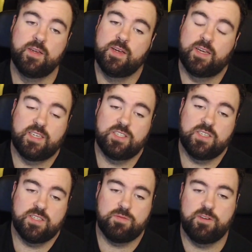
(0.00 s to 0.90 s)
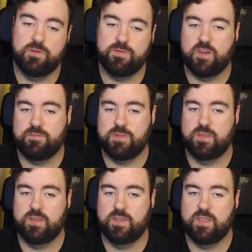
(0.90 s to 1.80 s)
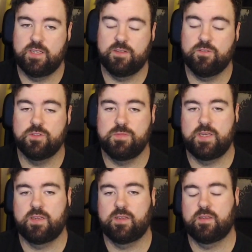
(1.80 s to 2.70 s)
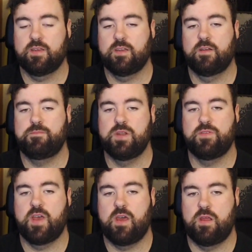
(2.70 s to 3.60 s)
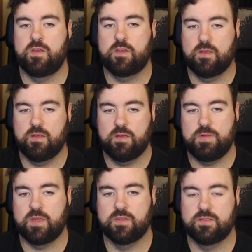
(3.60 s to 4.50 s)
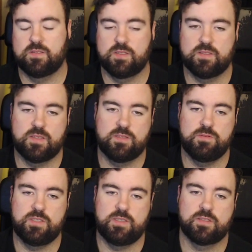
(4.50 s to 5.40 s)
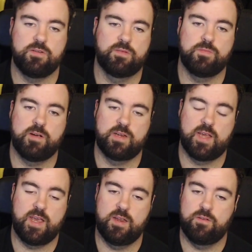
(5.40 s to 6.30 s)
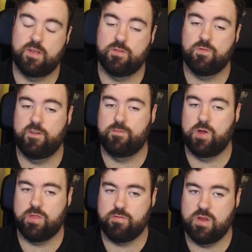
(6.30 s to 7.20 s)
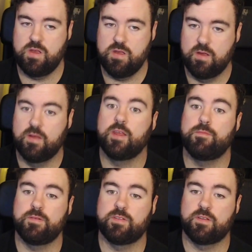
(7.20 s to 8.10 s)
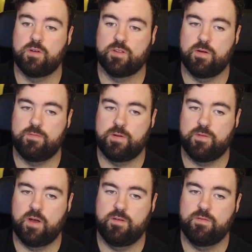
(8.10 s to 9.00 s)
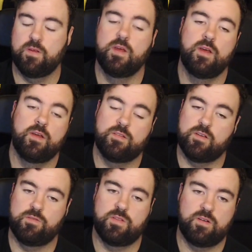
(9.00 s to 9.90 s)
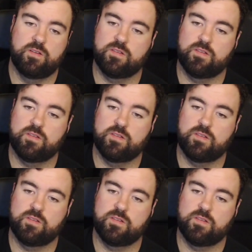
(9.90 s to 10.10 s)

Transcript: Essentially, at 12.5 million, it does make it a bit of a headache because it's not so easy as going from Harry Kane, who's now 12.3. He previously was 12.5. So there's